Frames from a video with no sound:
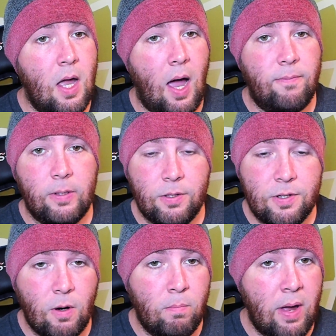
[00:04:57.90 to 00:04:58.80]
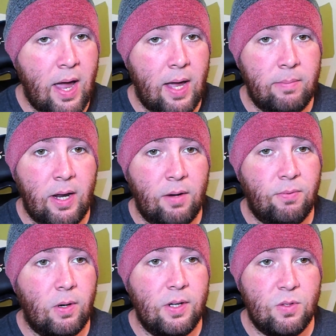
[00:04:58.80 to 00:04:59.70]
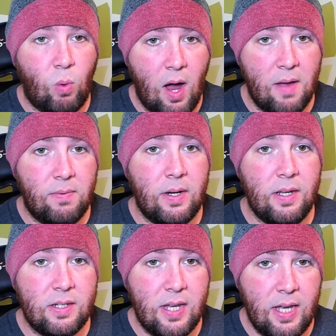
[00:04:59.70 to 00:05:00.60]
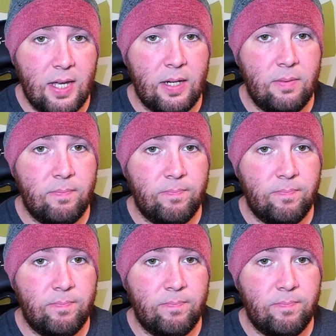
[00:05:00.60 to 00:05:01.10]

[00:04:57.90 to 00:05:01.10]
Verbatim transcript: I feel so bad, man, for his wife and his kid.